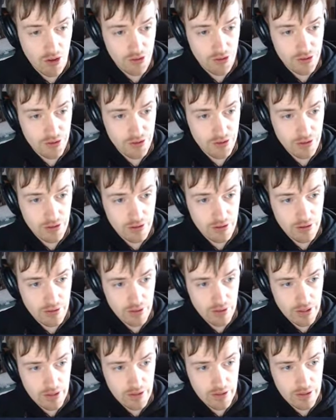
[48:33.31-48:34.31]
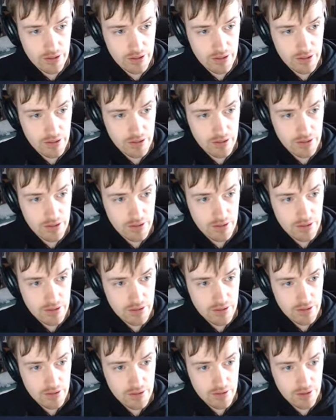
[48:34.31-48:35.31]
so yeah.
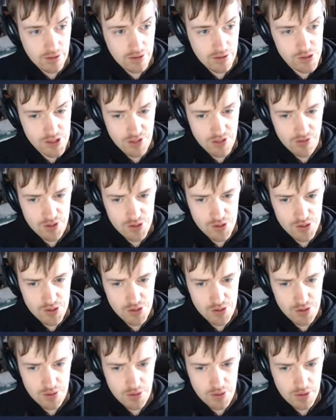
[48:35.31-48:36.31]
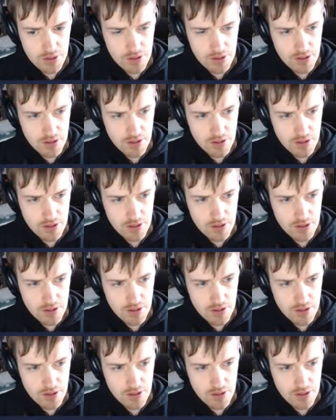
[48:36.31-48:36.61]
I going to give this to.